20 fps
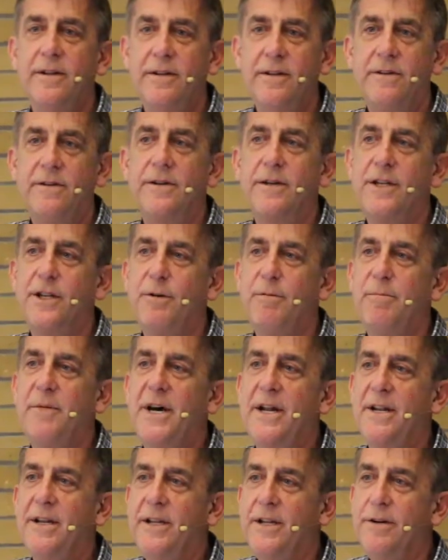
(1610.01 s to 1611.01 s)
It took them
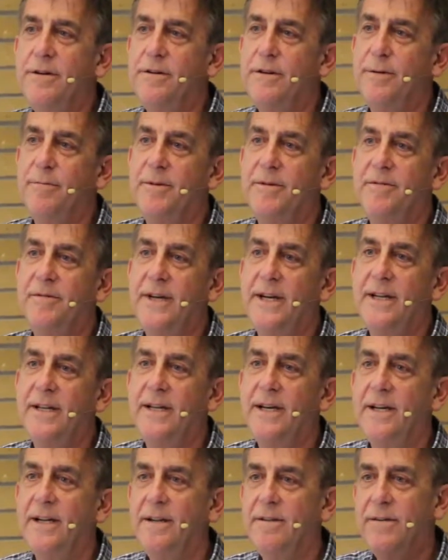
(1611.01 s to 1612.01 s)
about a year to perfect
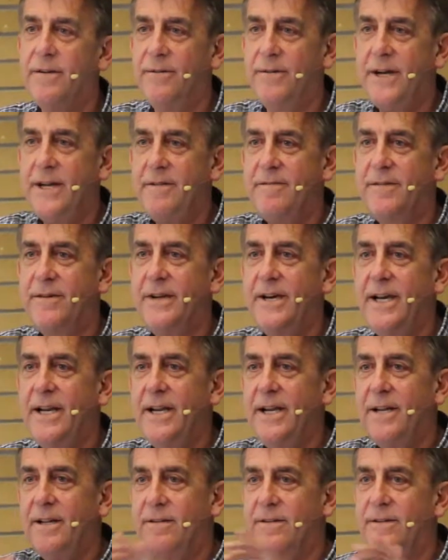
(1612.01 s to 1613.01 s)
that. It's the right
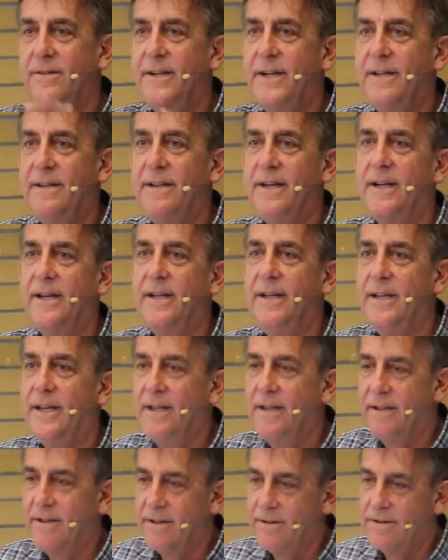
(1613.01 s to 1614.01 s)
variety, and it's the right technique.